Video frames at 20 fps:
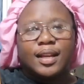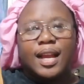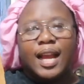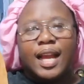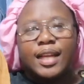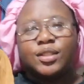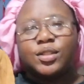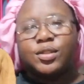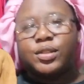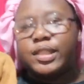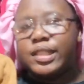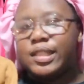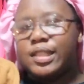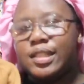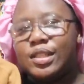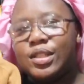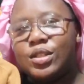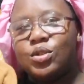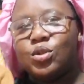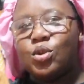I know
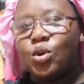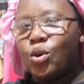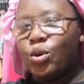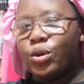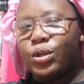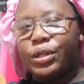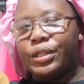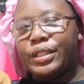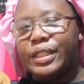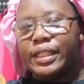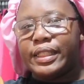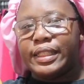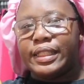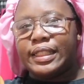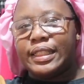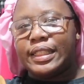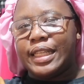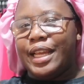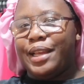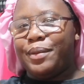it's not the
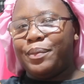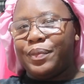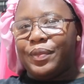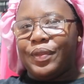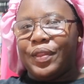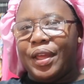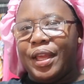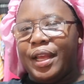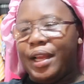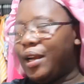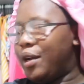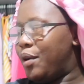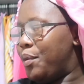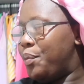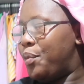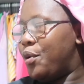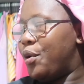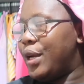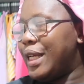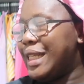same thing,
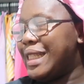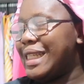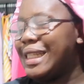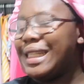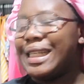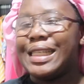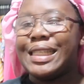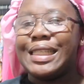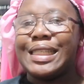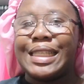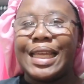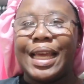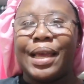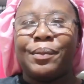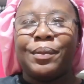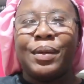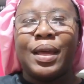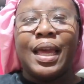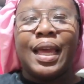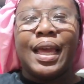but it's in the
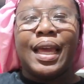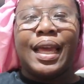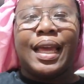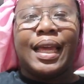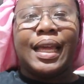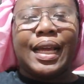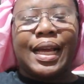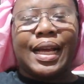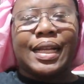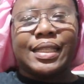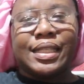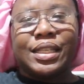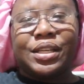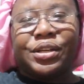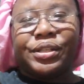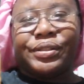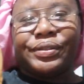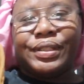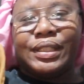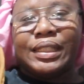same
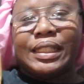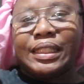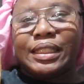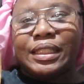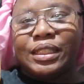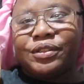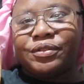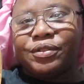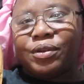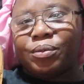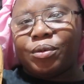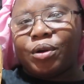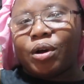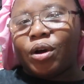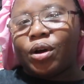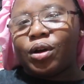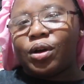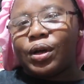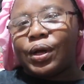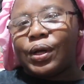category. This is from
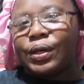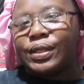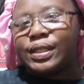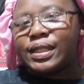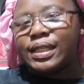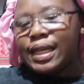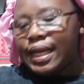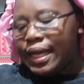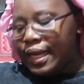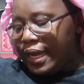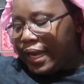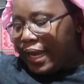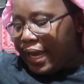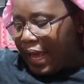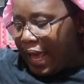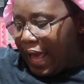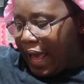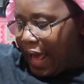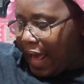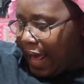COS
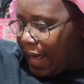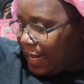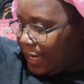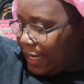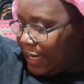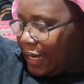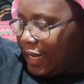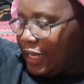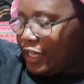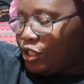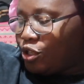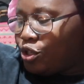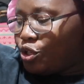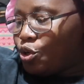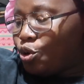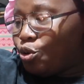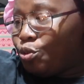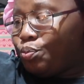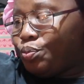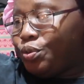and it's
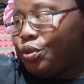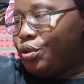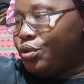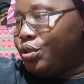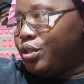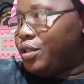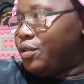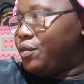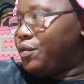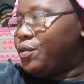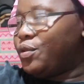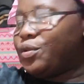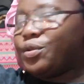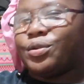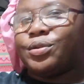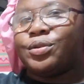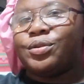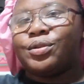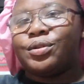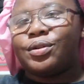so
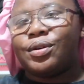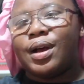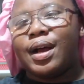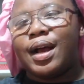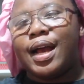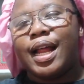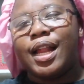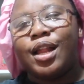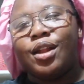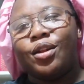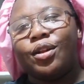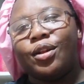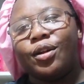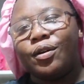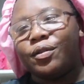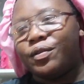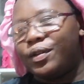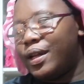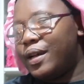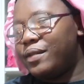beautiful. I
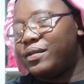love it.